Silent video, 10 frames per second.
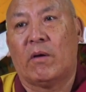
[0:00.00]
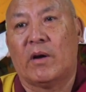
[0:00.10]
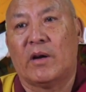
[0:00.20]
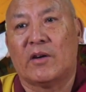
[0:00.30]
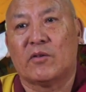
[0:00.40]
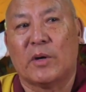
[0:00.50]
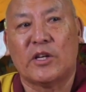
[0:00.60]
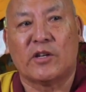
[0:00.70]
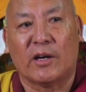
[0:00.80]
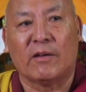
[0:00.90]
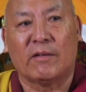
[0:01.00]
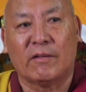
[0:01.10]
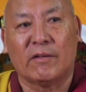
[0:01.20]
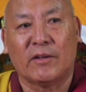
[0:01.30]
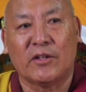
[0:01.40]
And it's my turn
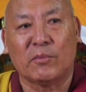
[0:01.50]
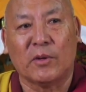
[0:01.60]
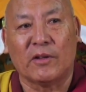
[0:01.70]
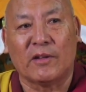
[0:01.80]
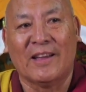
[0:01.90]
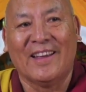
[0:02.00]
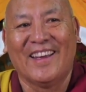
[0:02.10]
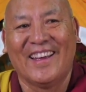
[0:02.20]
this month.